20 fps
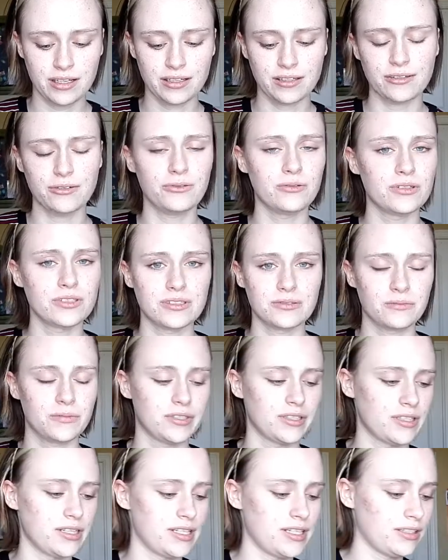And who doesn't
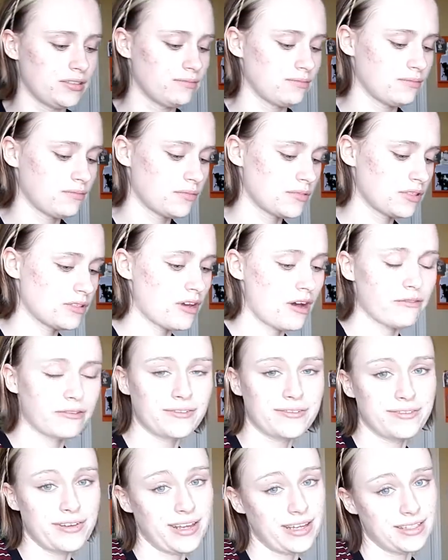want a
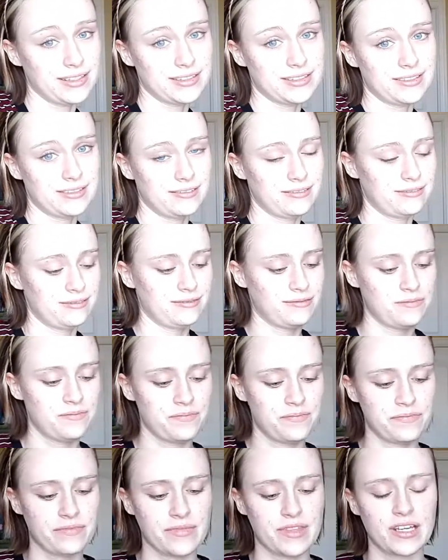soft face?
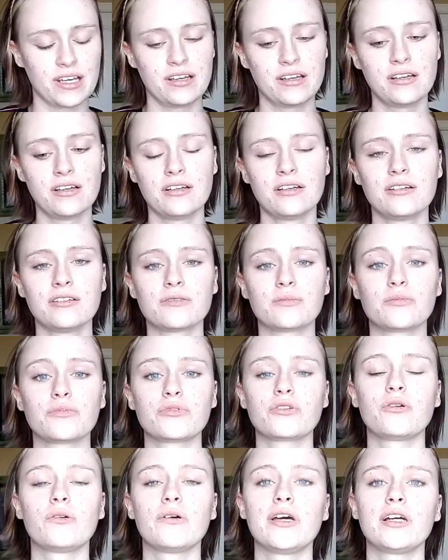So I'm
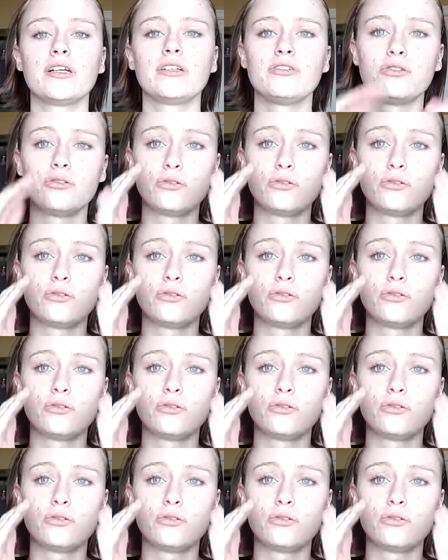just going